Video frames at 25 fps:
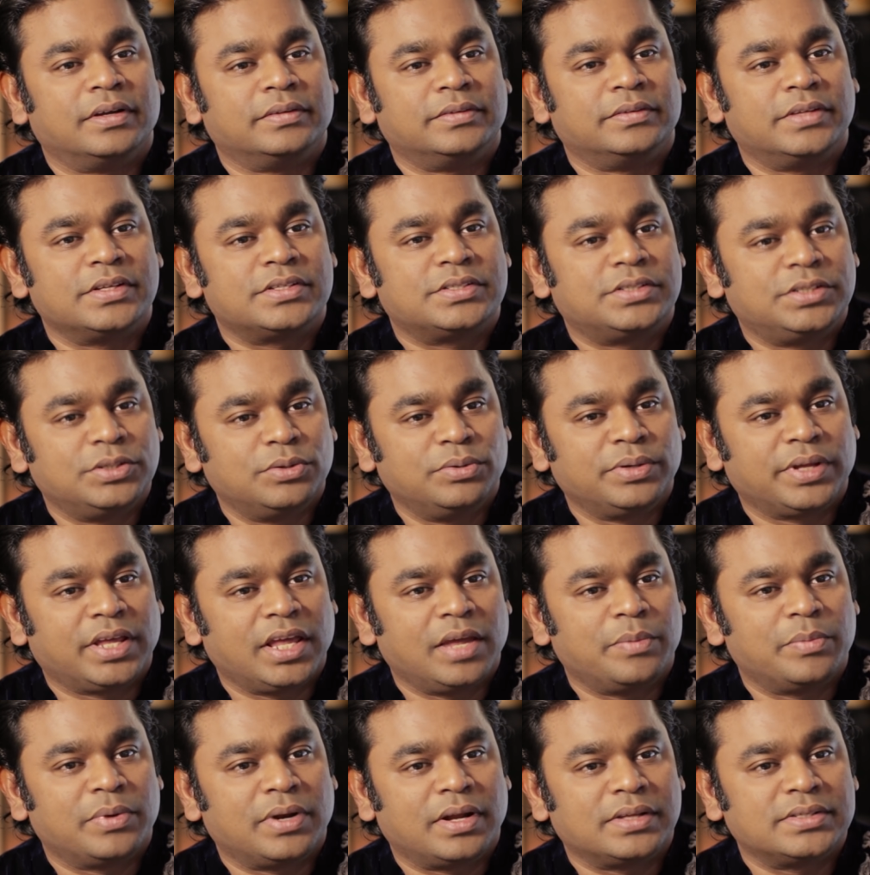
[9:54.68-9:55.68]
this tune
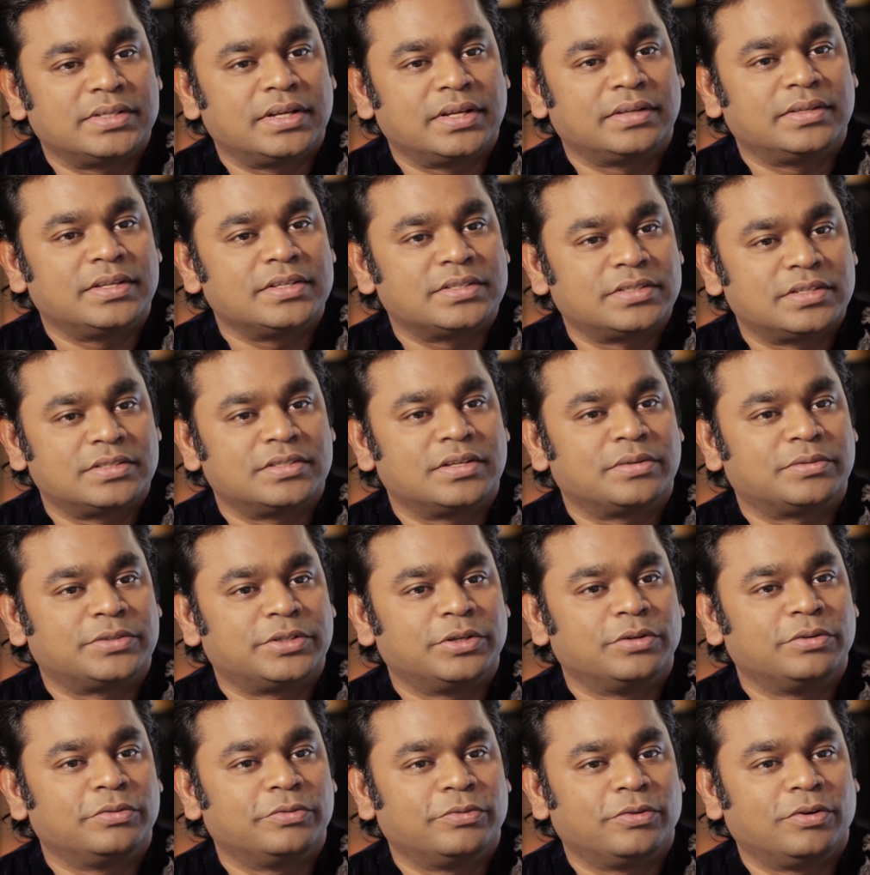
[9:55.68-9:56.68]
came in and said, this is a
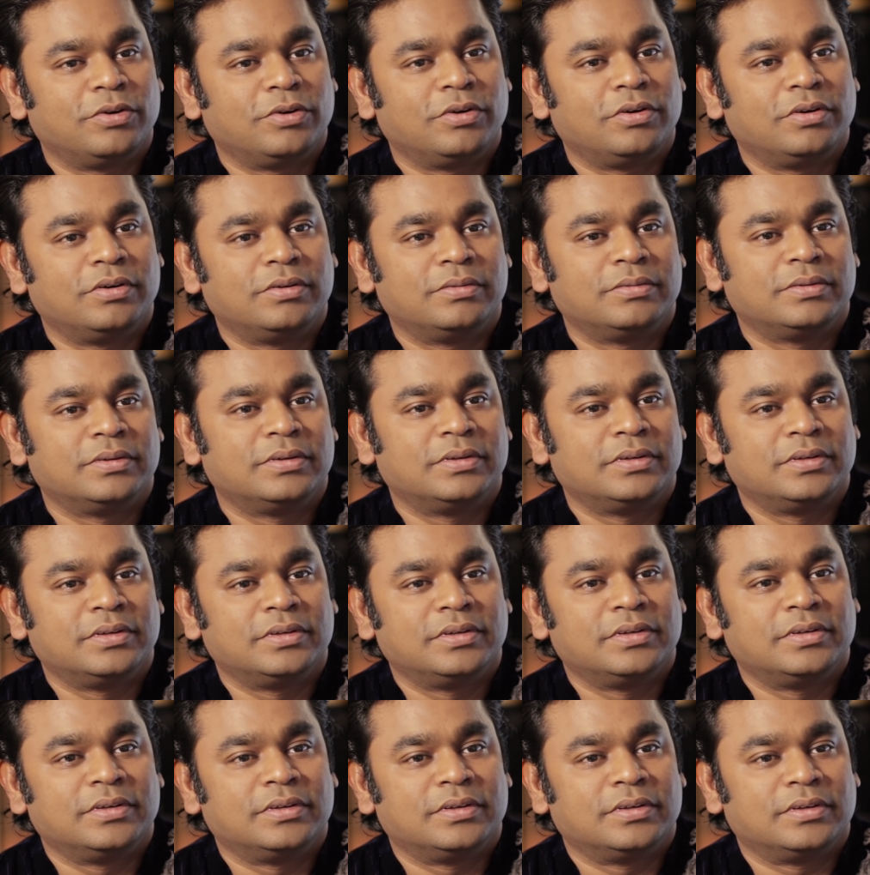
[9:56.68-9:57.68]
tune for
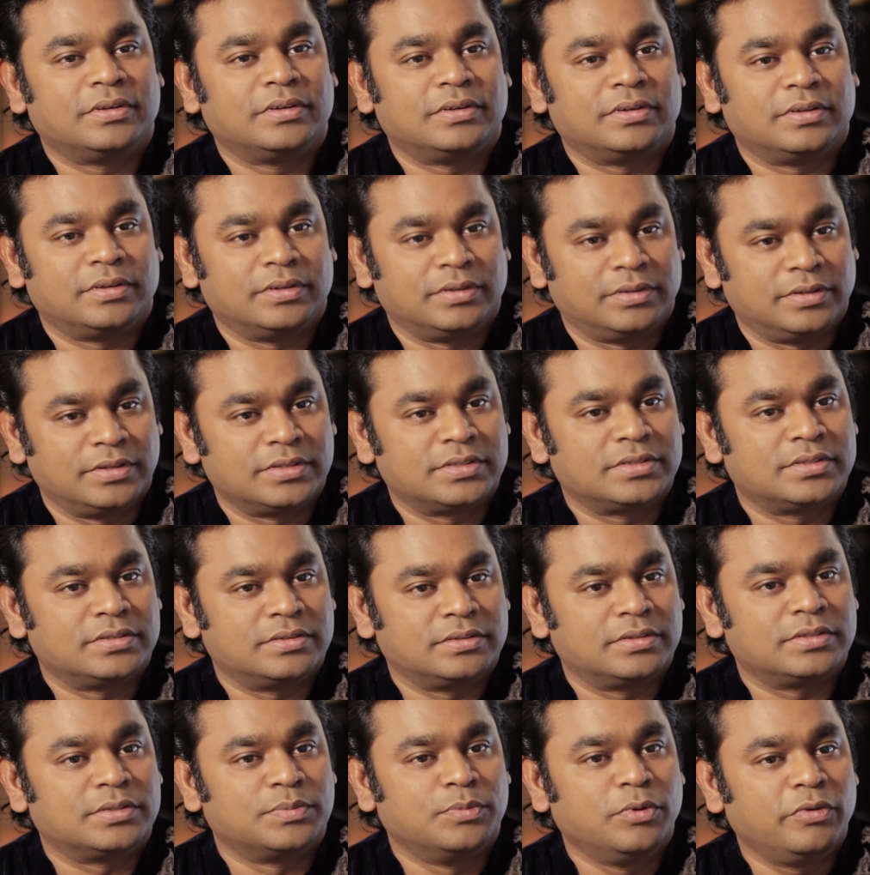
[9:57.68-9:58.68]
this
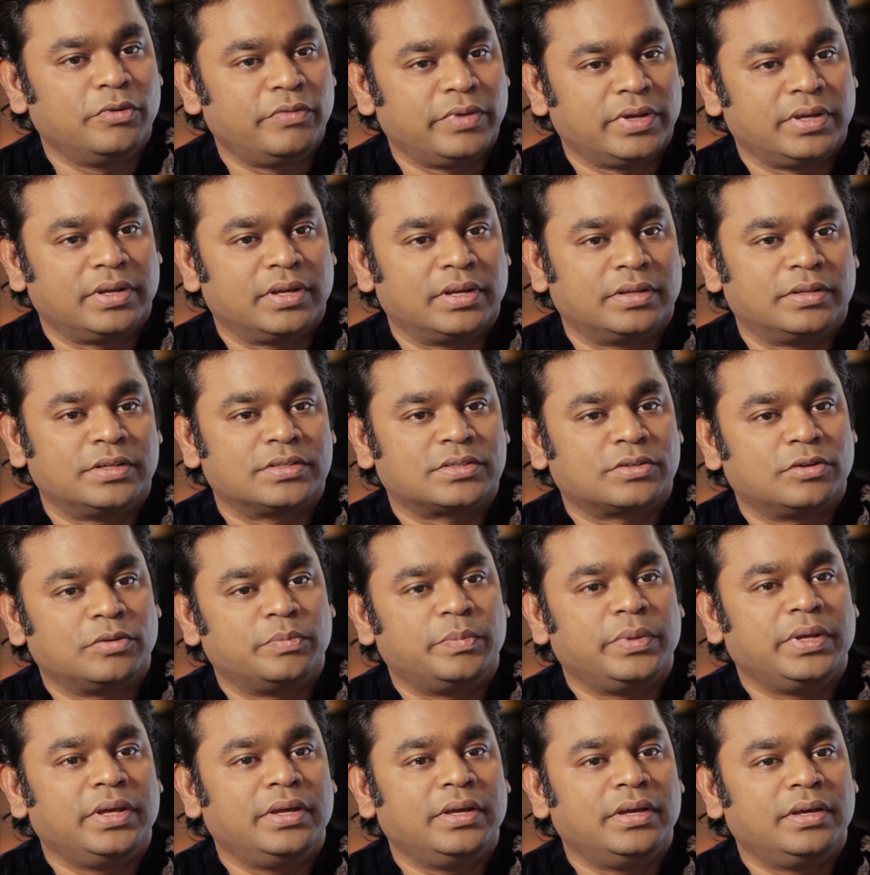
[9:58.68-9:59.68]
movie. And this could
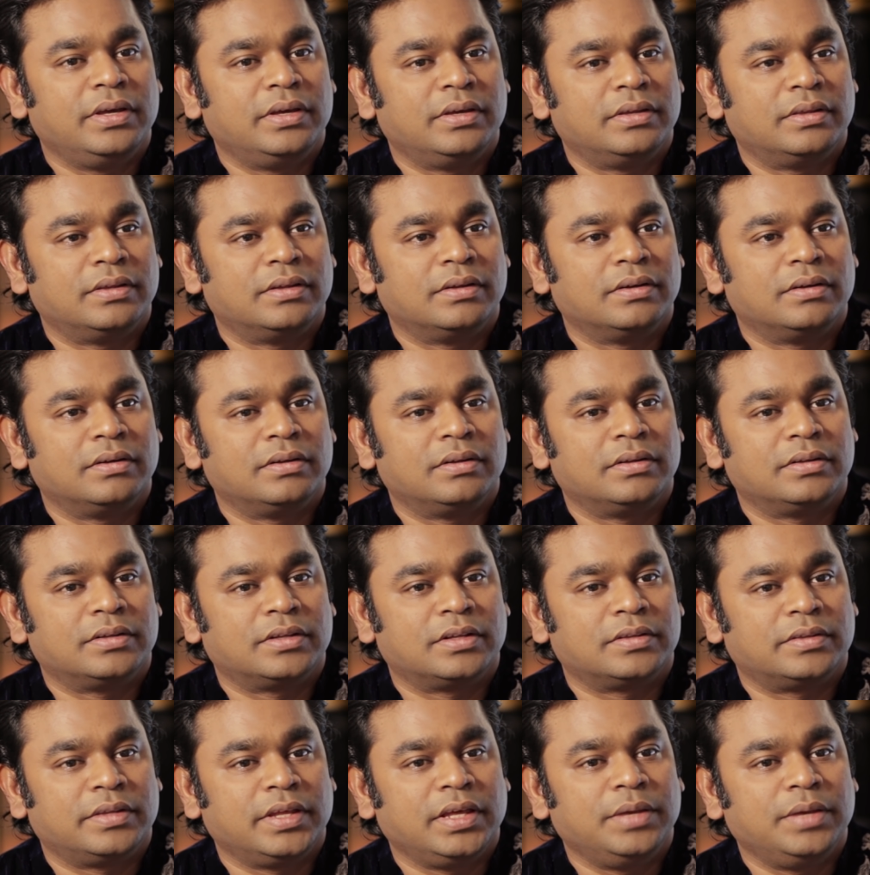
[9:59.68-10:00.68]
be the
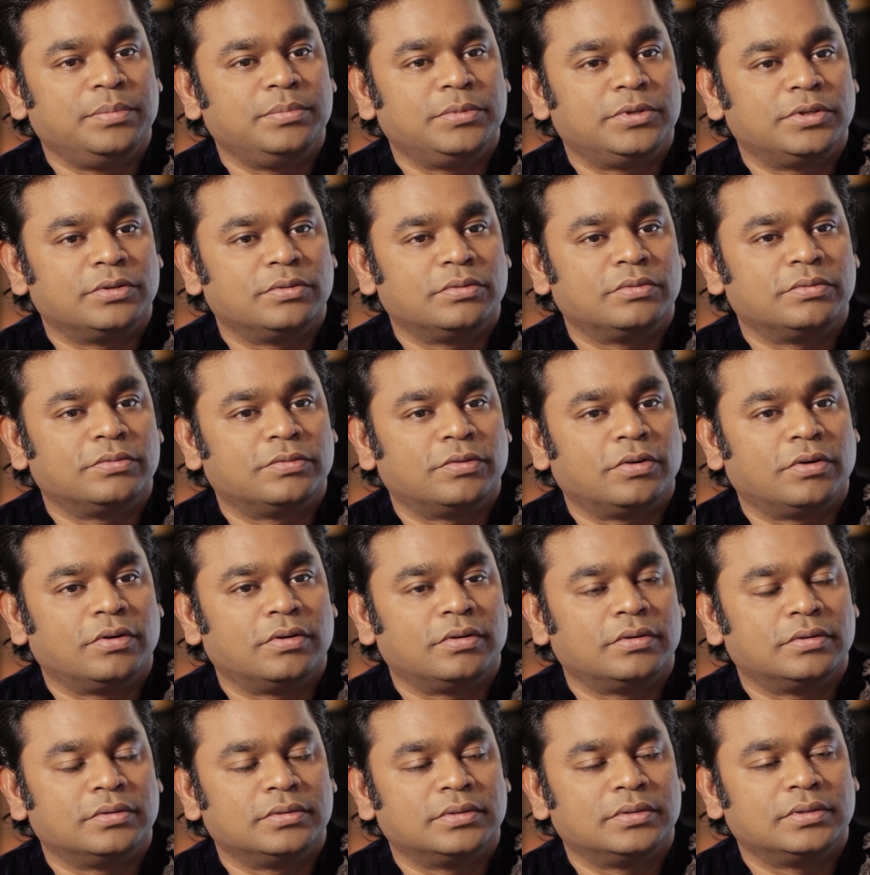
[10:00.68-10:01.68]
theme tune for